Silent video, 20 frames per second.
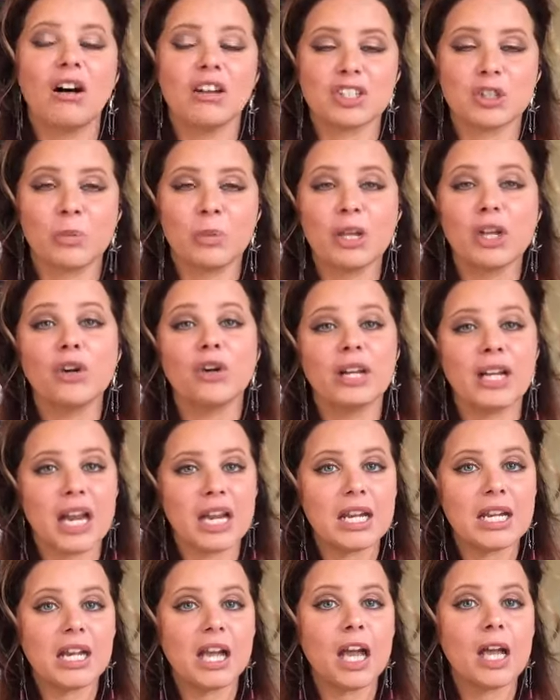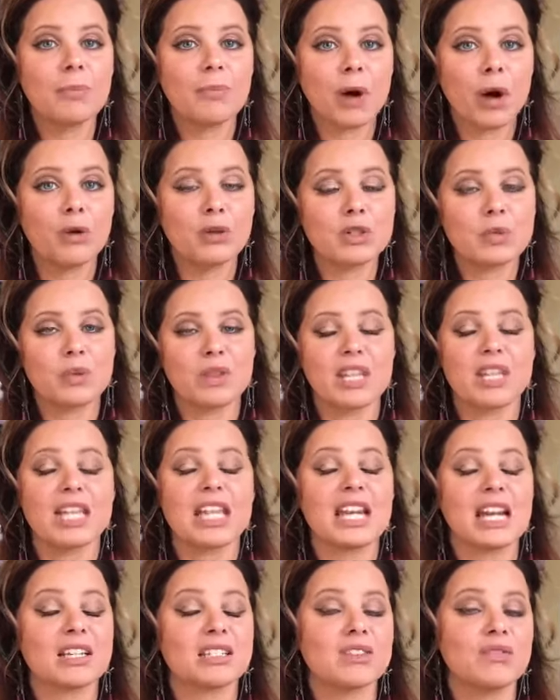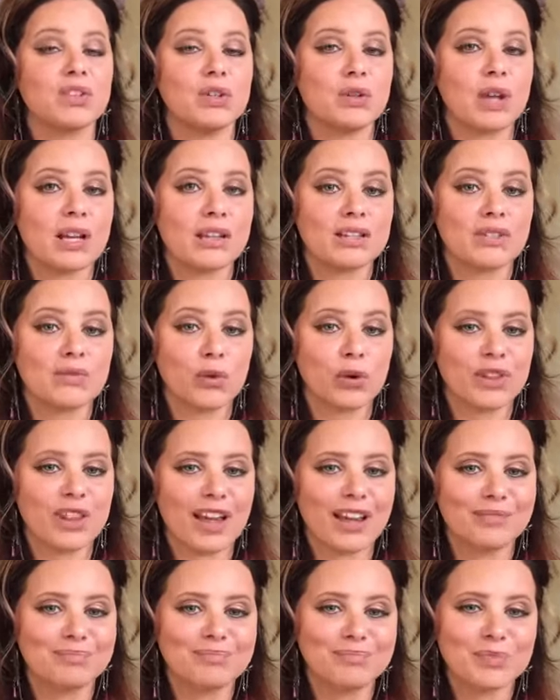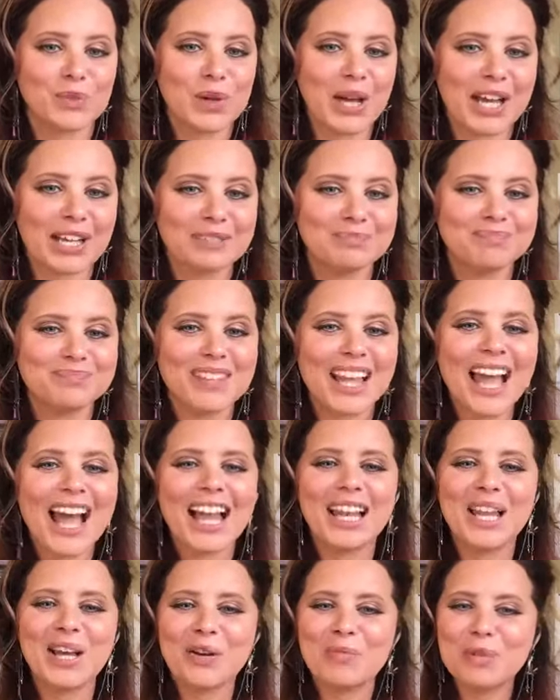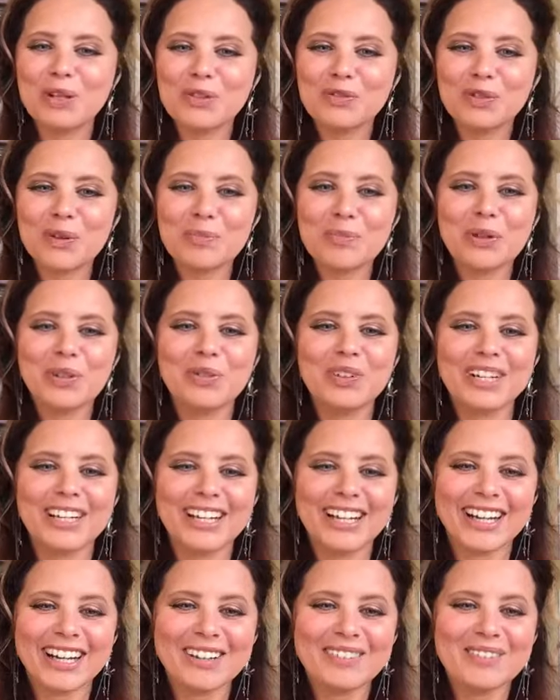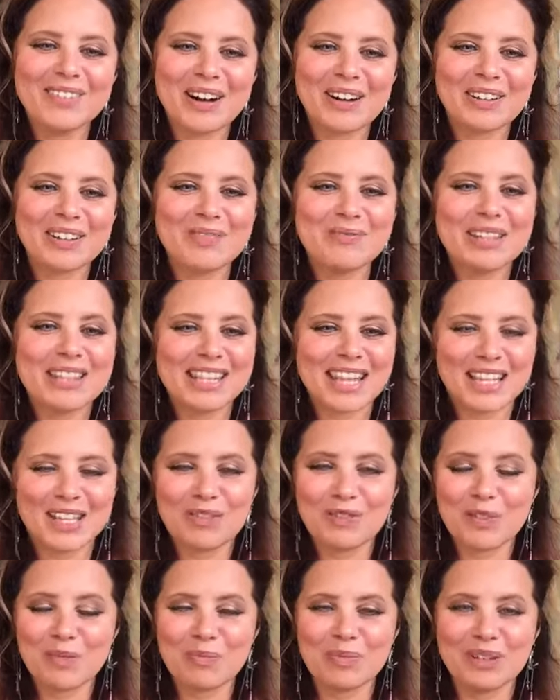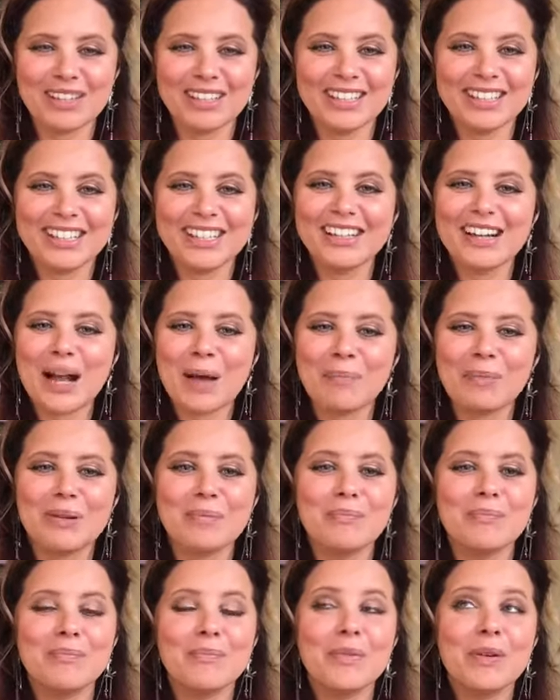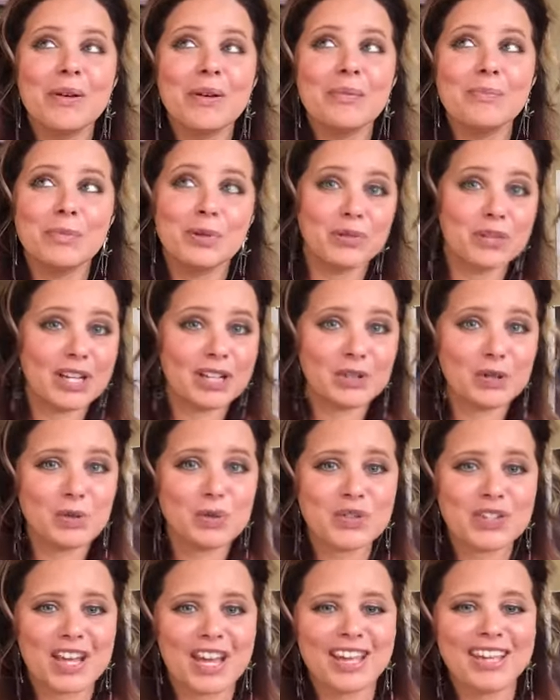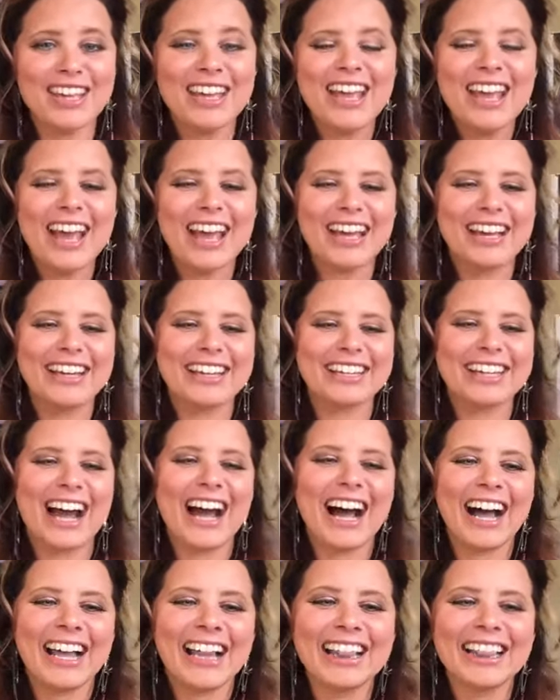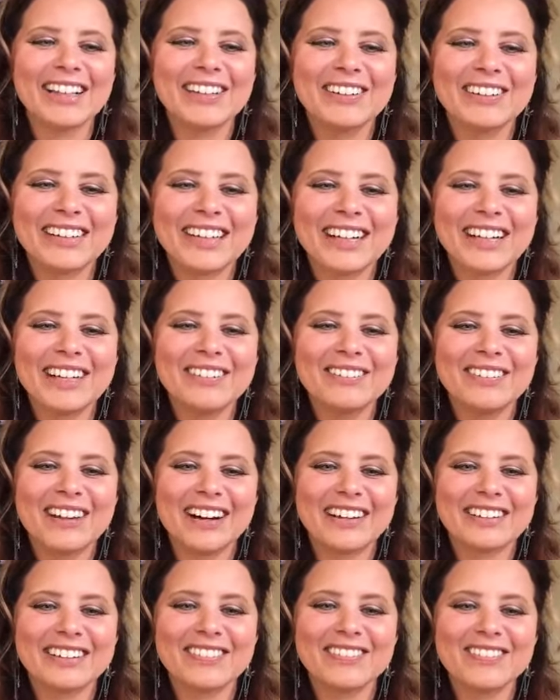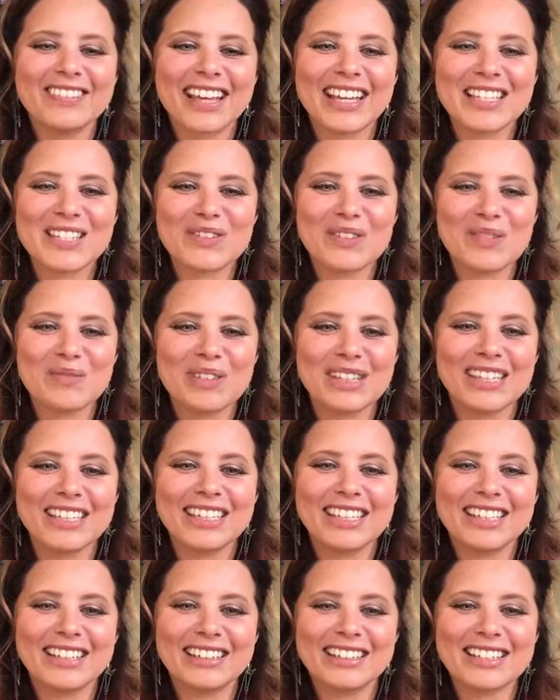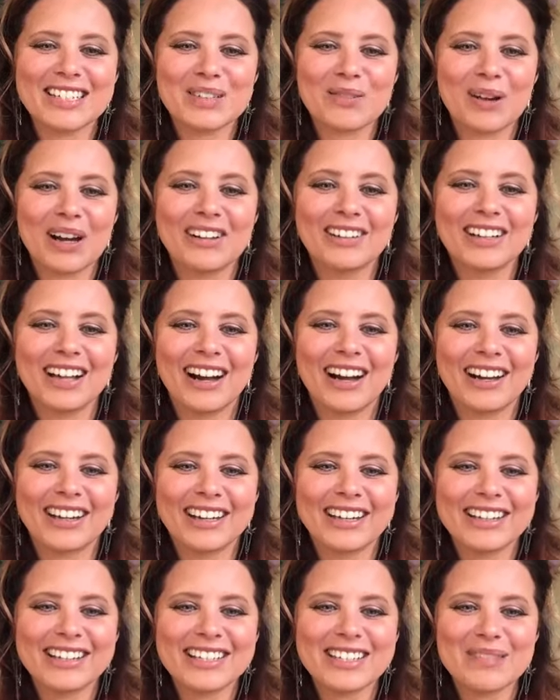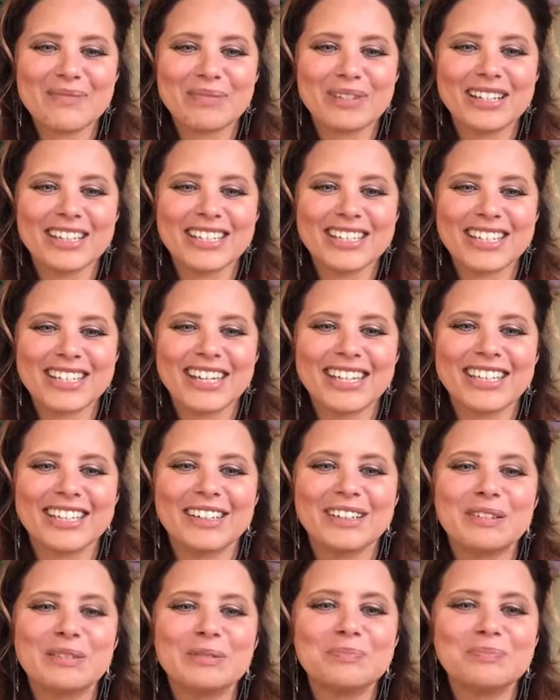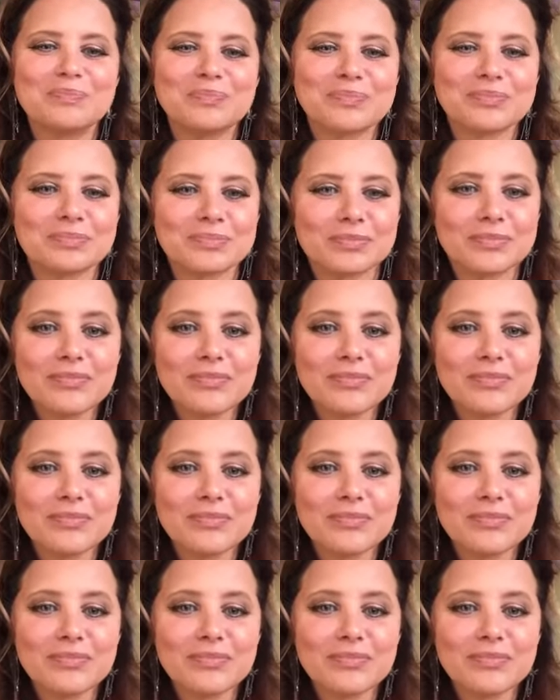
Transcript: I'll also be creating a post within the next few days for that. Okay. Hello, beautiful Maria. Welcome, and thank you for being here. Happy Moonday Tuesday. And hi, Laura. Welcome. Thanks for being here as well, Goddess. Appreciate you.